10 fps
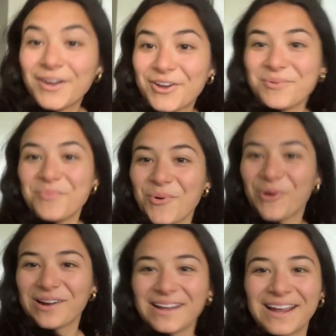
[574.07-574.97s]
Good
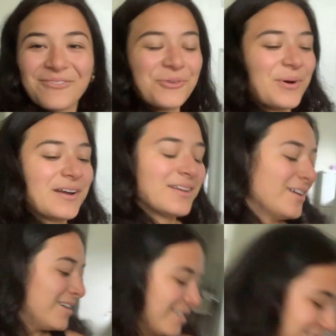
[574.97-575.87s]
morning, everyone.
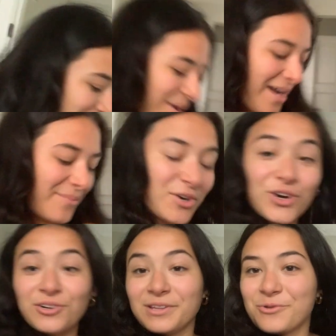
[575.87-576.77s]
So I am
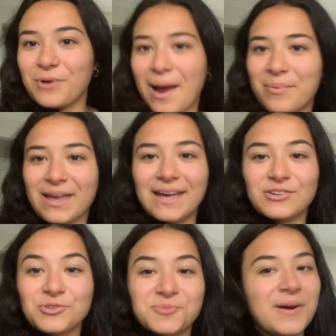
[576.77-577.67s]
currently wrapping
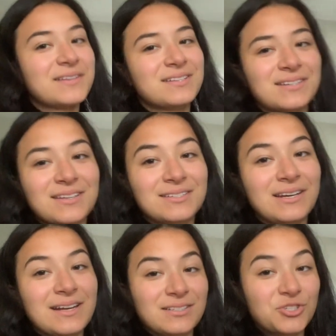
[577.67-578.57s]
Angela's presents because
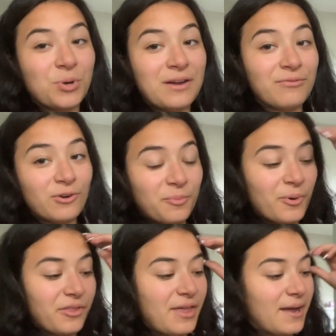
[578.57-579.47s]
today's his 24th
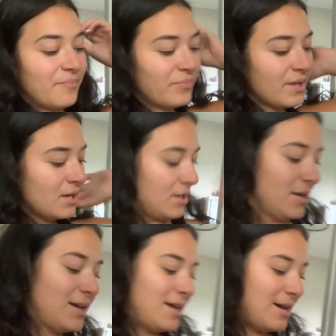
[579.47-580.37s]
birthday.
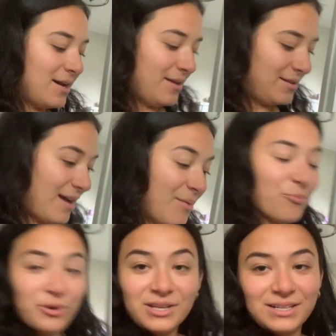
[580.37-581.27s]
And
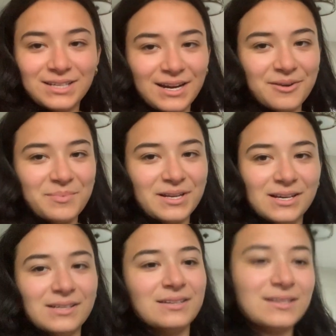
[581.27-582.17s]
I'm really excited
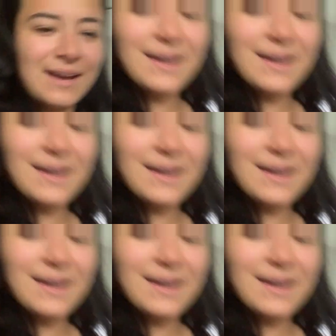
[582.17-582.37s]
because I